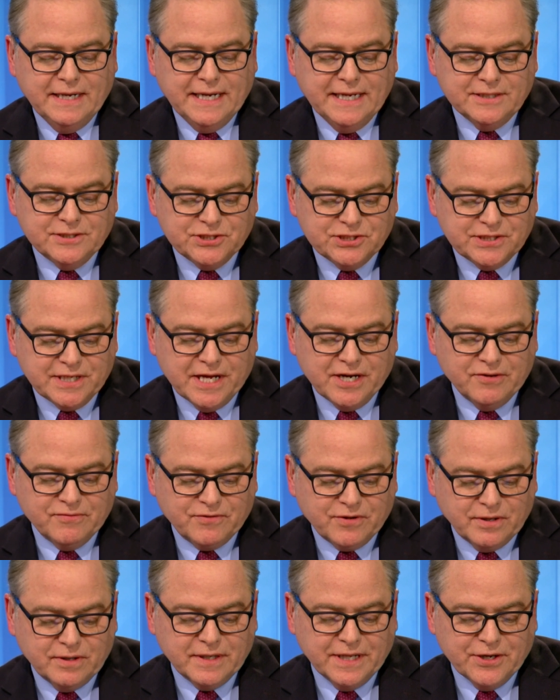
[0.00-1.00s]
instead
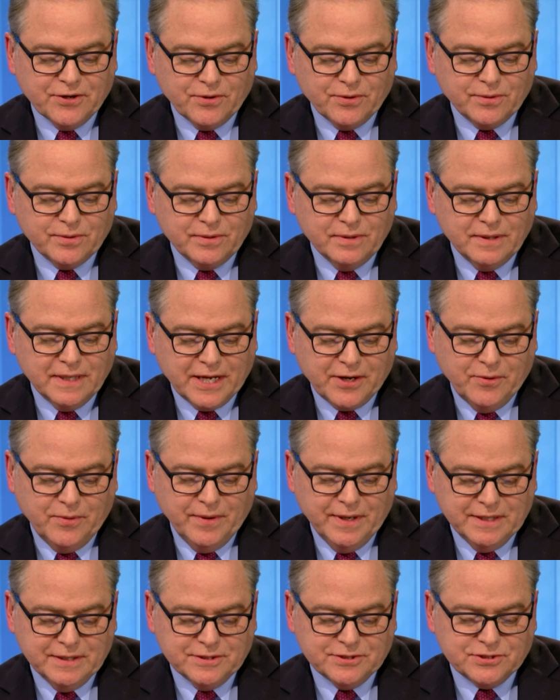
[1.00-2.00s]
of clear
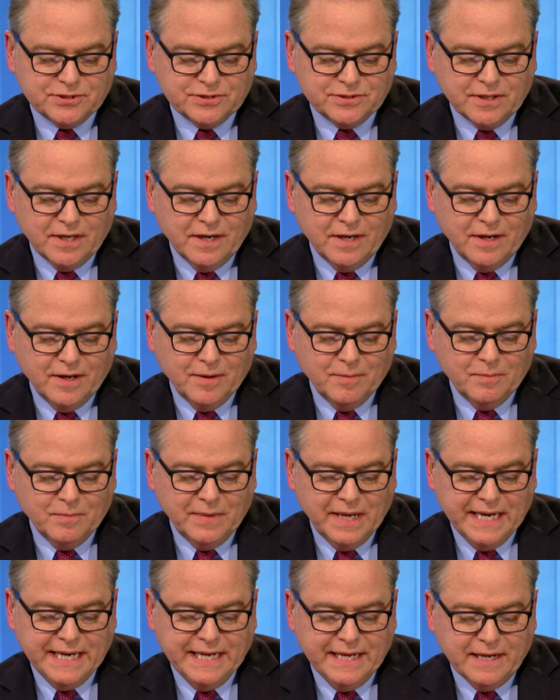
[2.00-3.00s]
liquids.
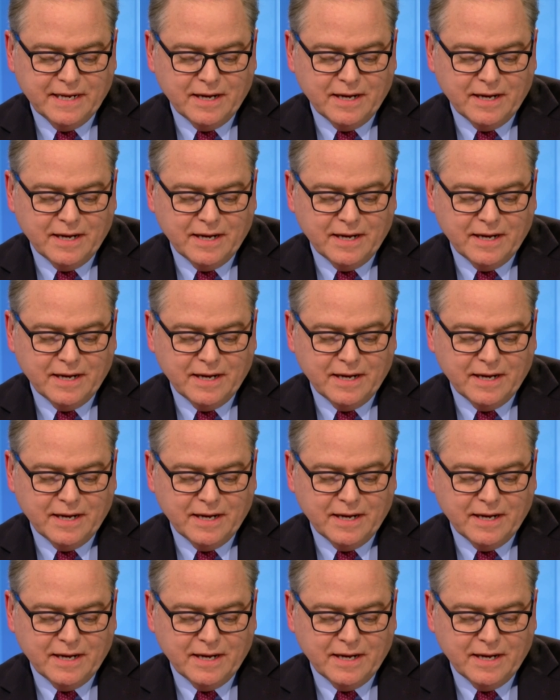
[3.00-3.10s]
Um, any